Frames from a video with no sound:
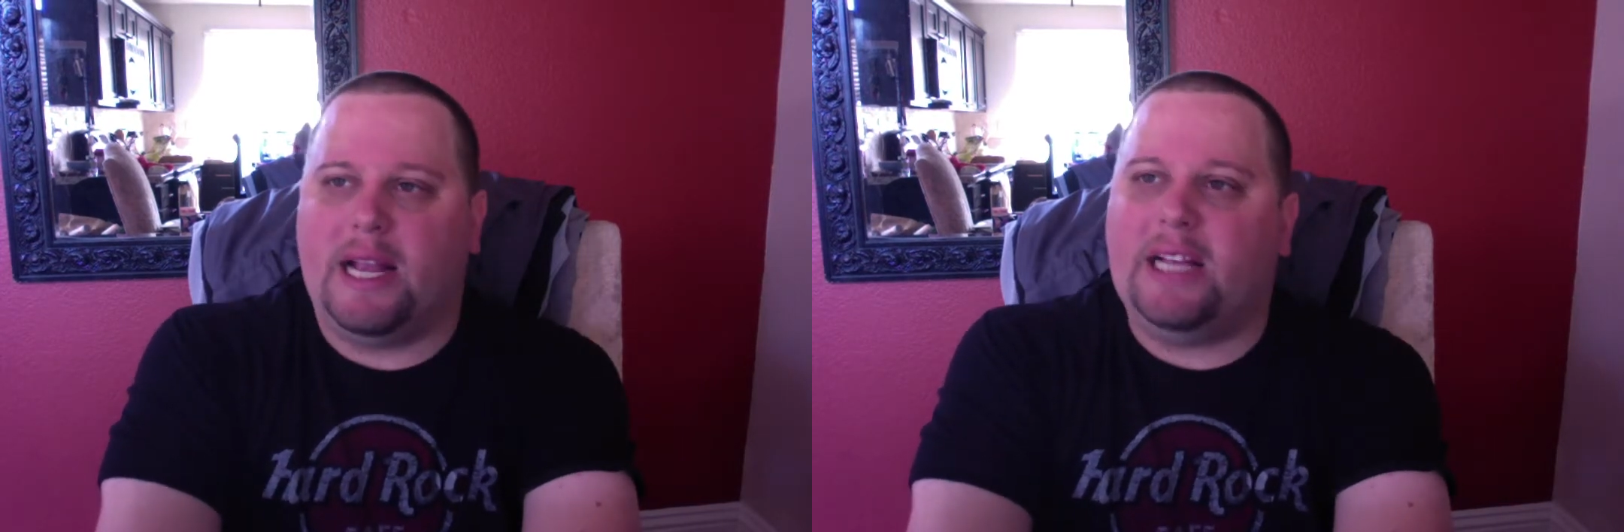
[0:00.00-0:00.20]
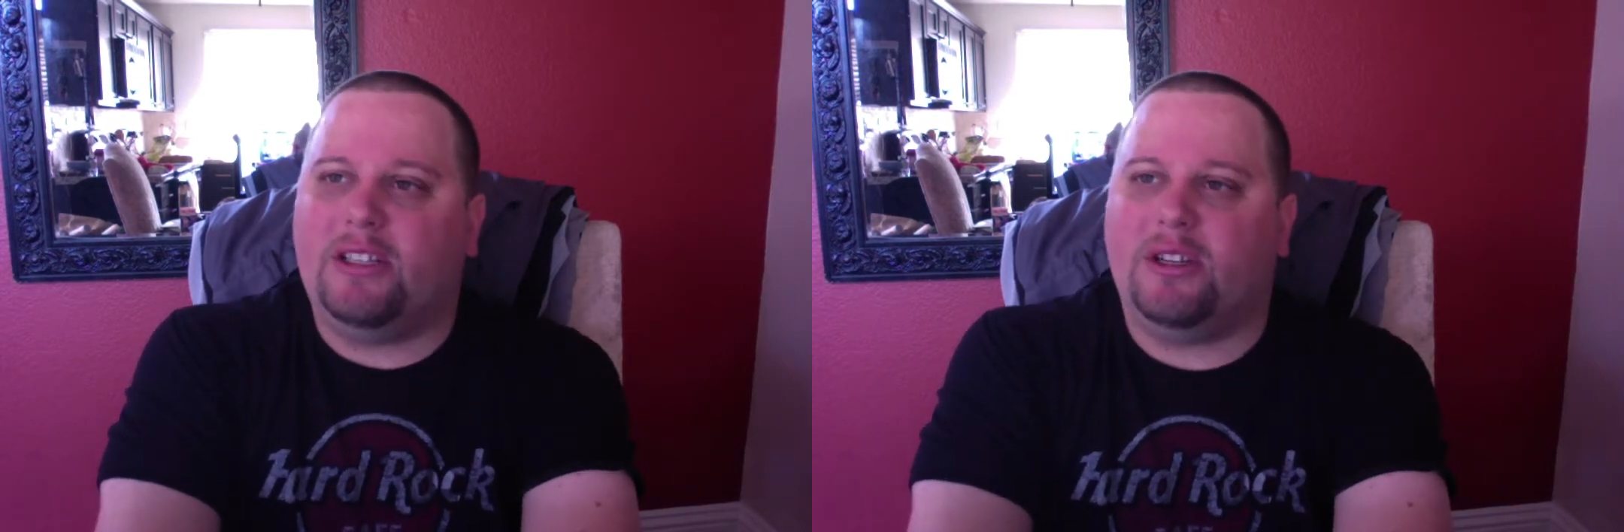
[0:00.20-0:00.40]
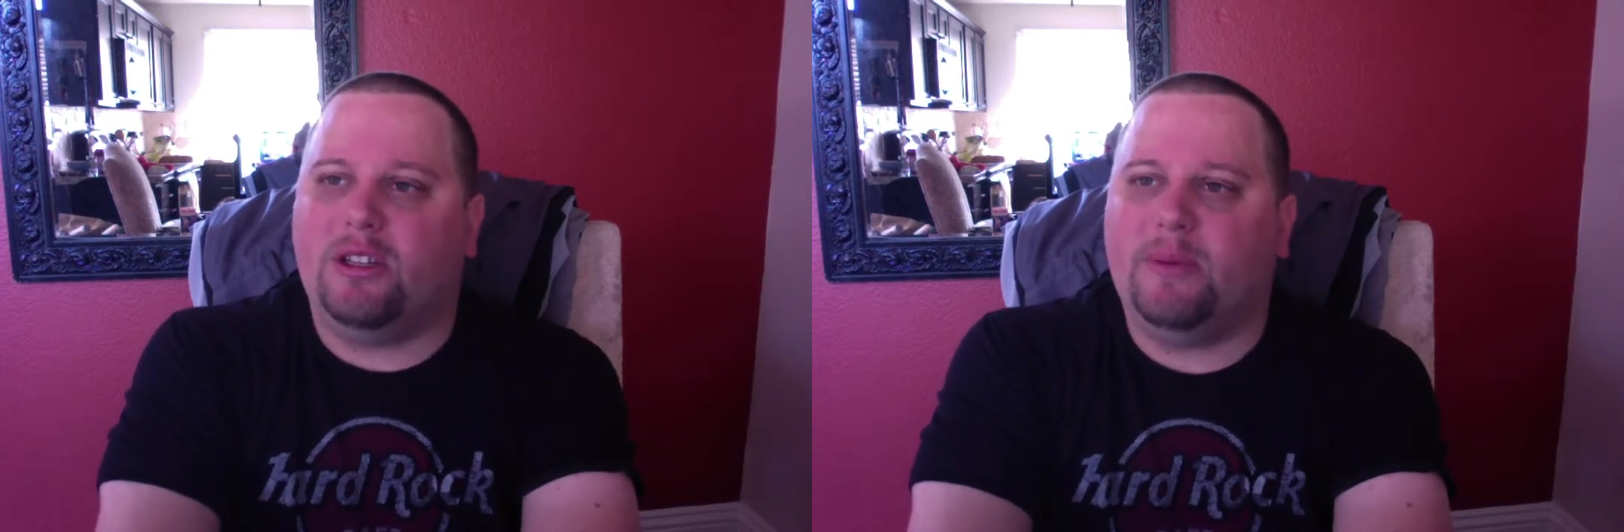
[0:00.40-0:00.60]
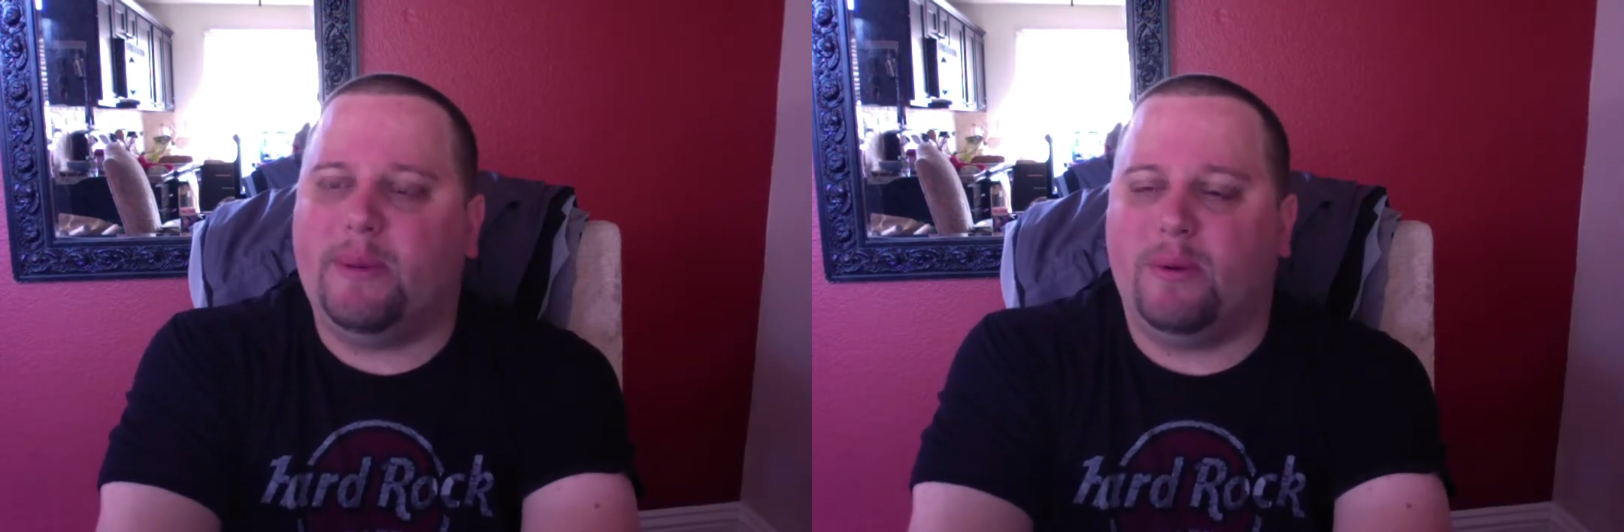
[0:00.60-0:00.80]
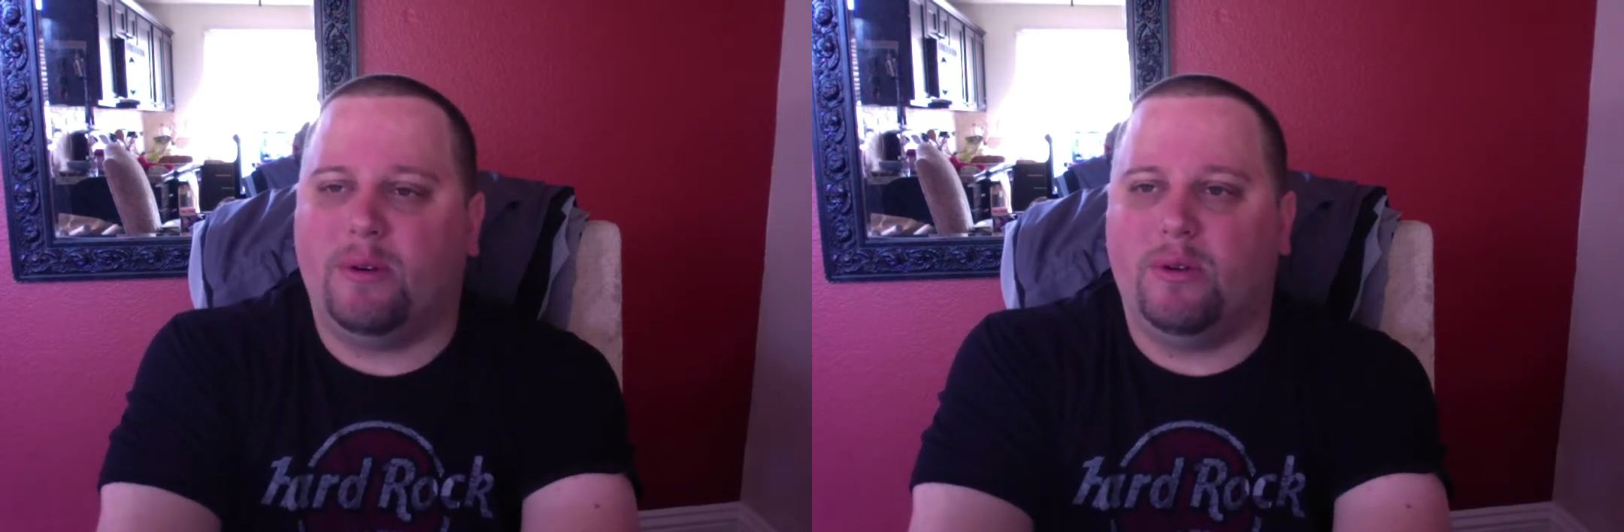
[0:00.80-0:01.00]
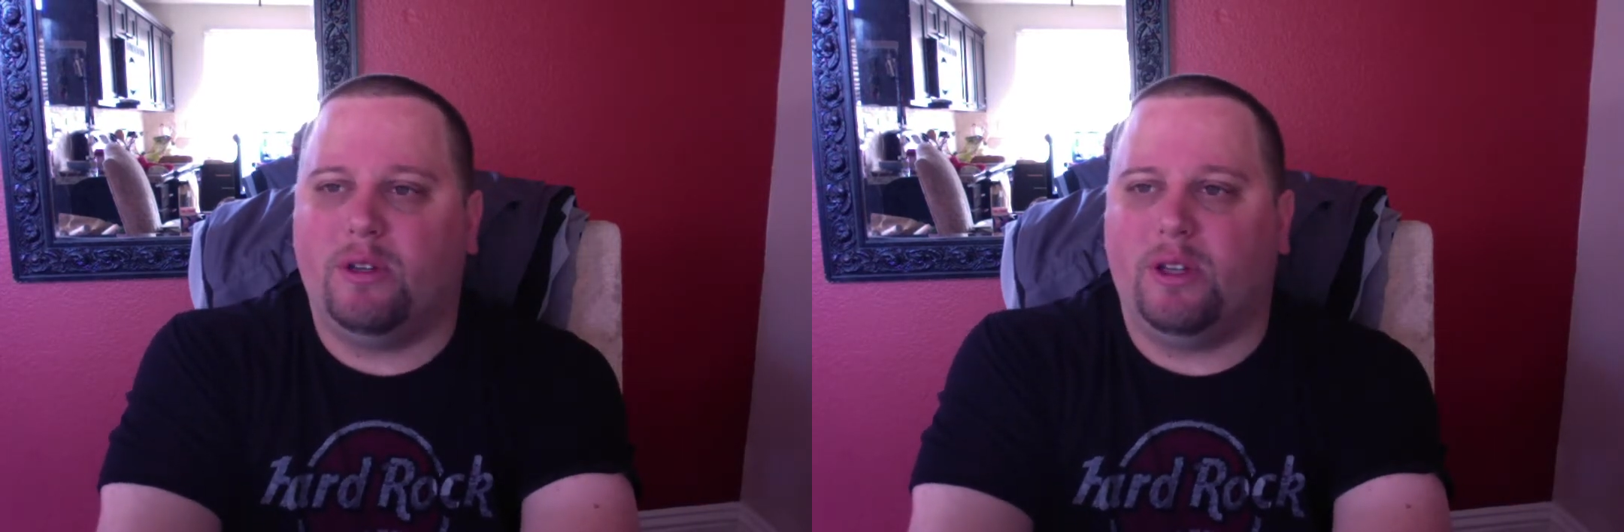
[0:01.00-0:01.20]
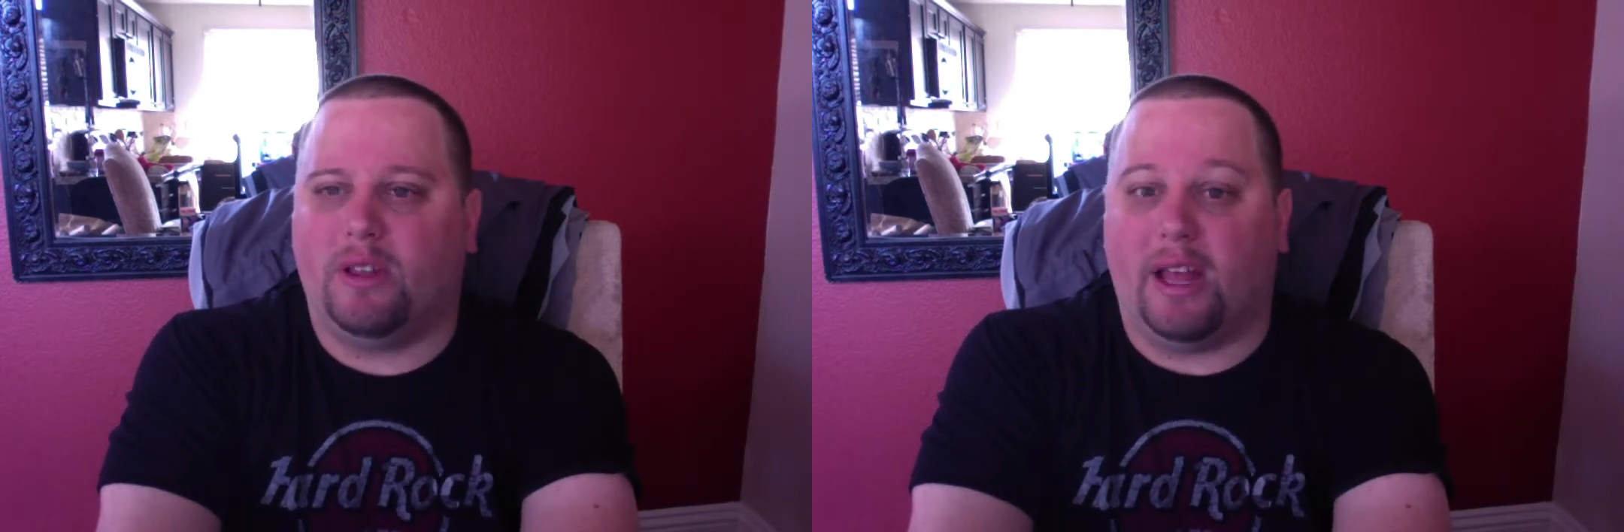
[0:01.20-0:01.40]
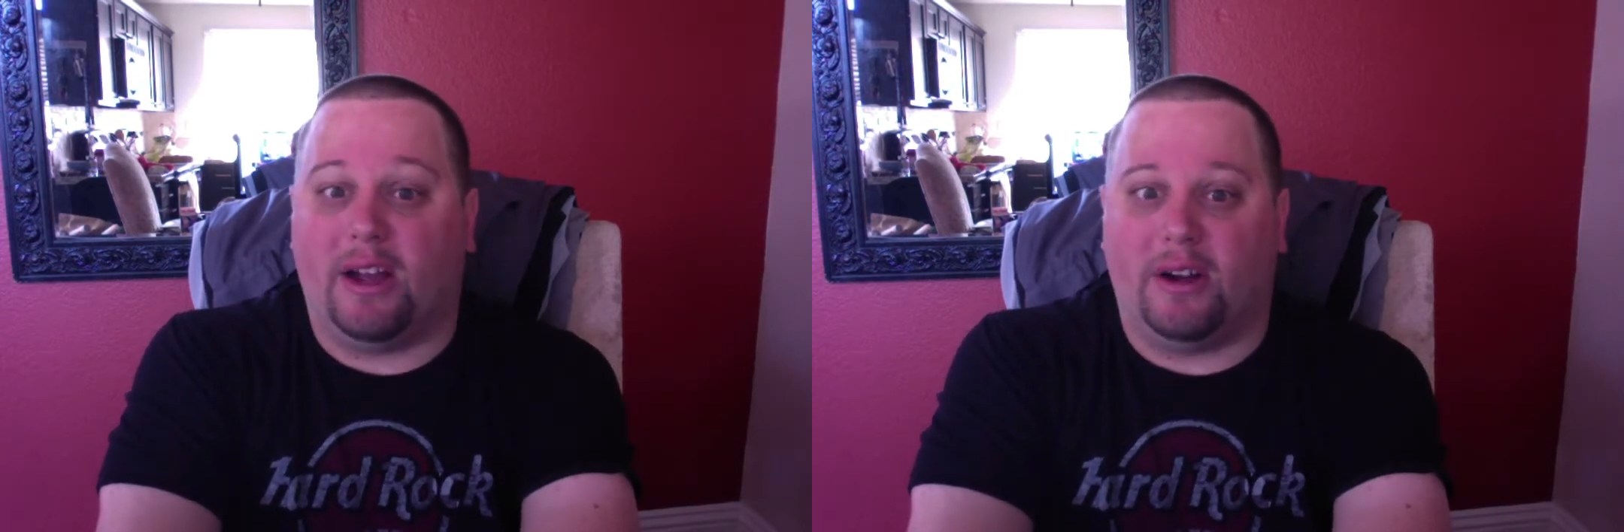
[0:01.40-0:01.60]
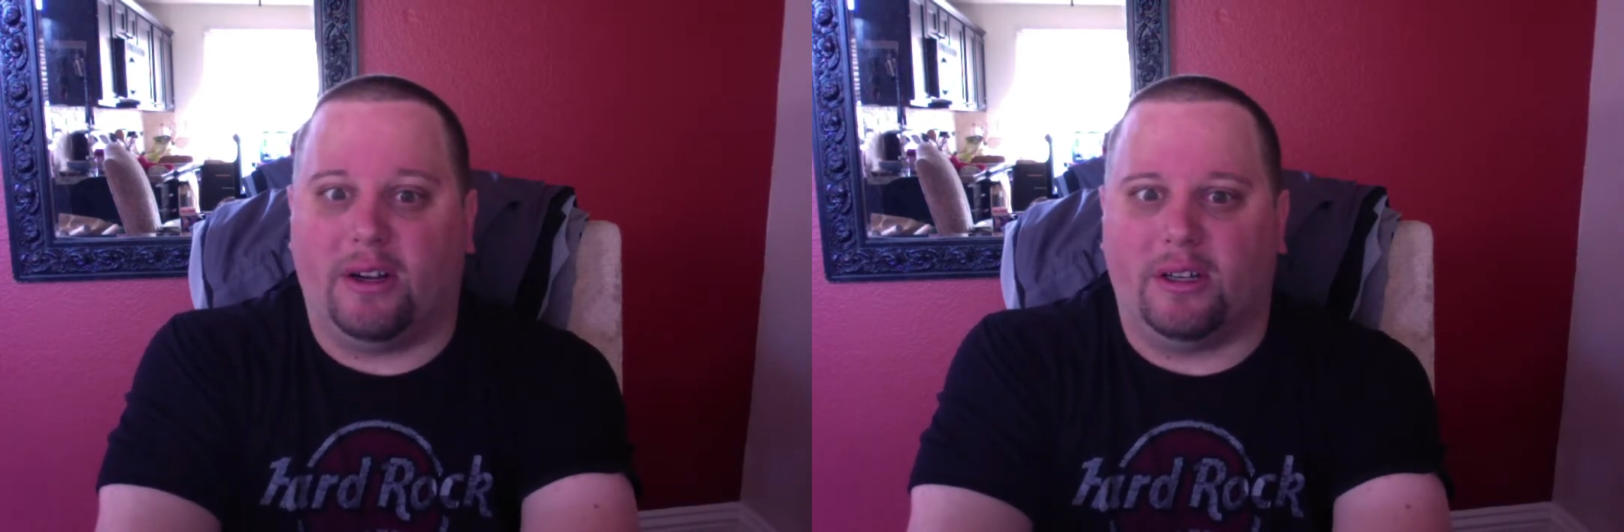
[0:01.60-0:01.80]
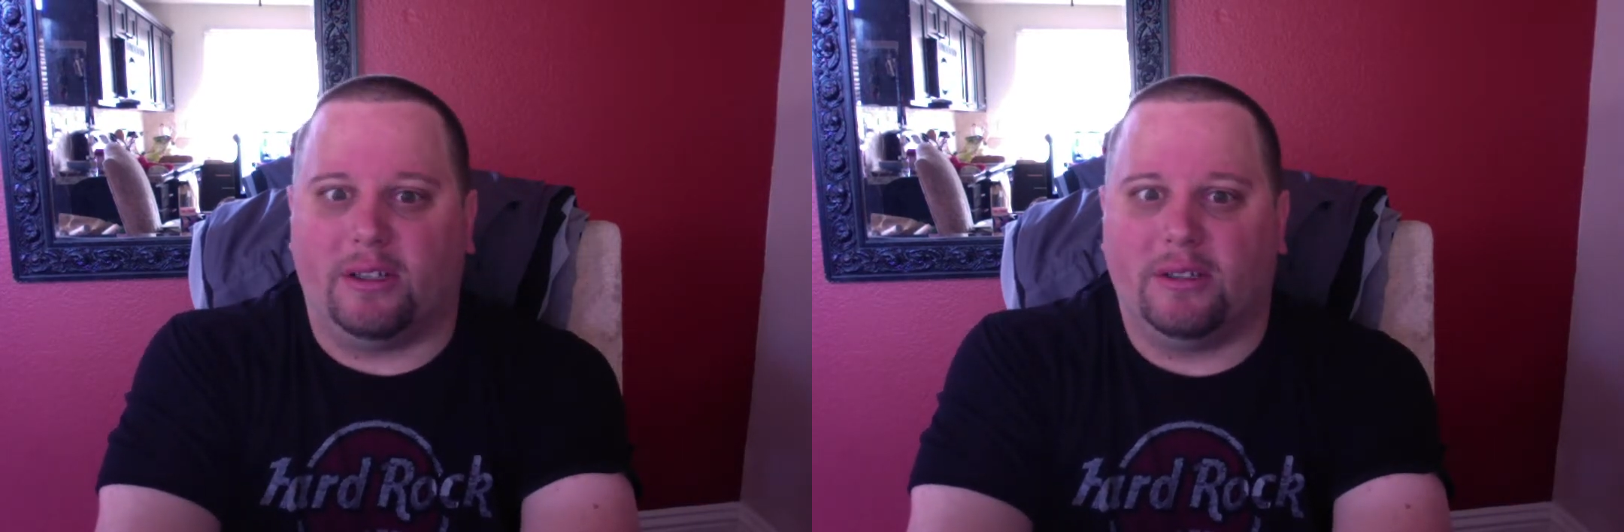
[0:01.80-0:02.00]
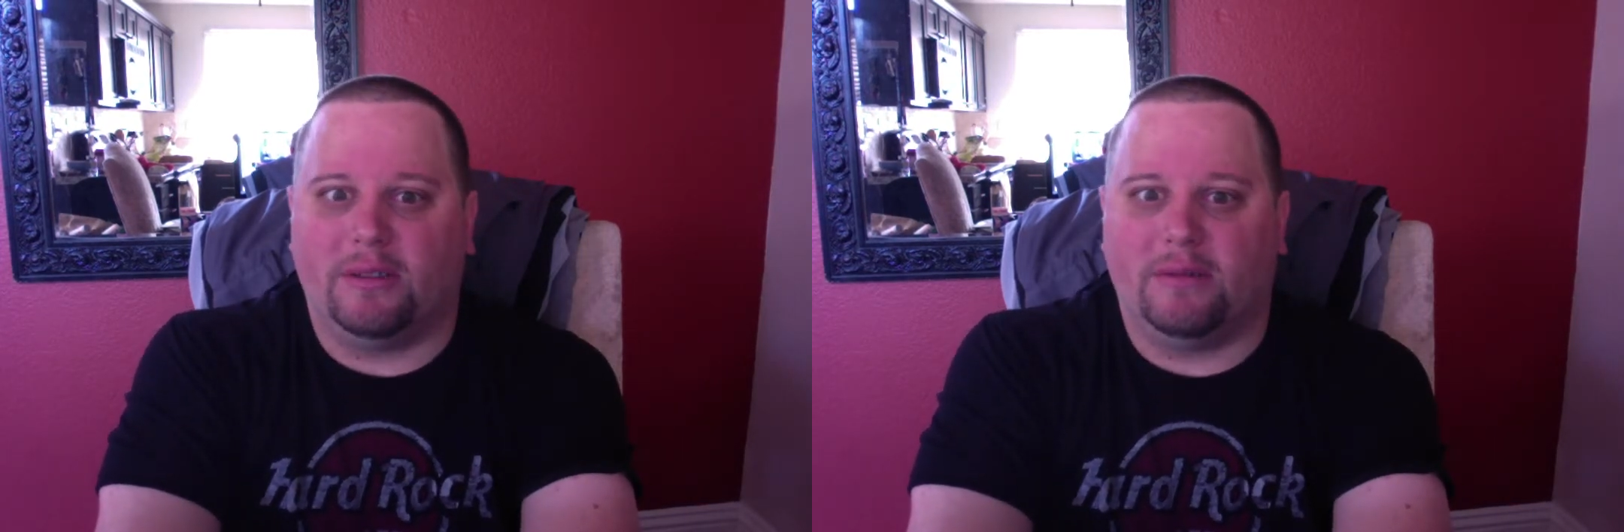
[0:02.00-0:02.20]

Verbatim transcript: It shows people who they are